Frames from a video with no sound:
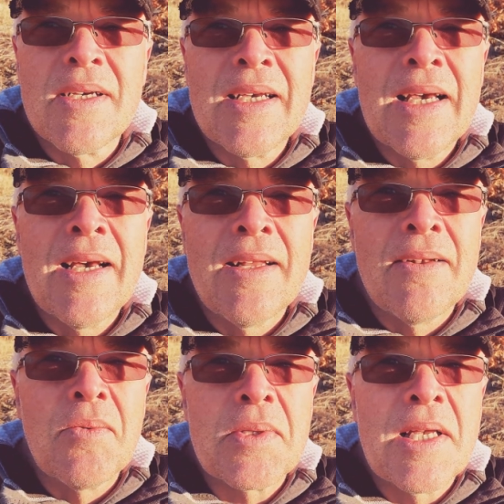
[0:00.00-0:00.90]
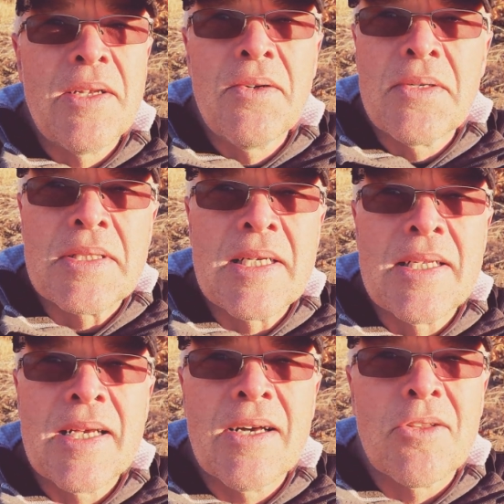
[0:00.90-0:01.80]
And what they do is they
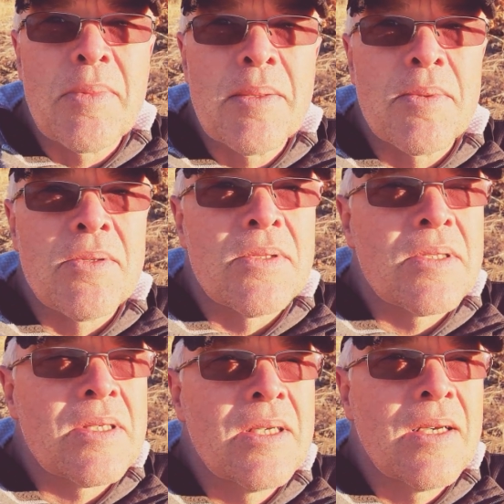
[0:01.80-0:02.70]
take other people's